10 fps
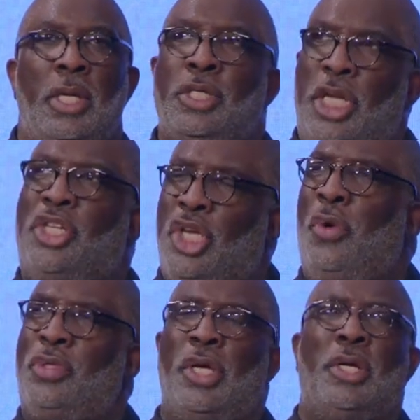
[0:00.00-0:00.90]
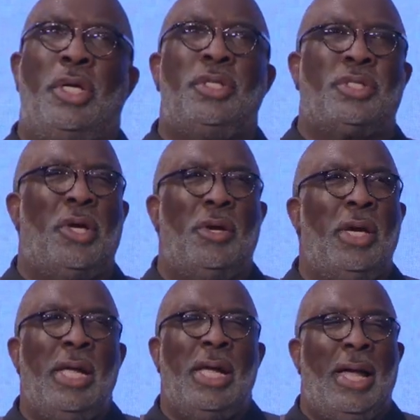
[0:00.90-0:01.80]
She shows her concern.
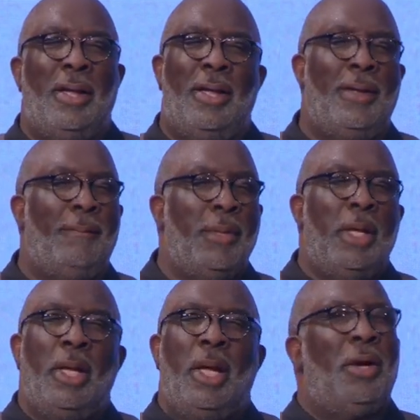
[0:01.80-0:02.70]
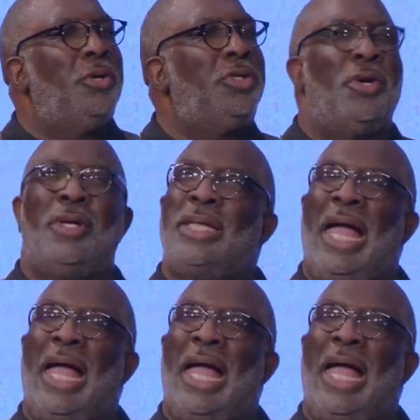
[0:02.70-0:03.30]
Uncle George,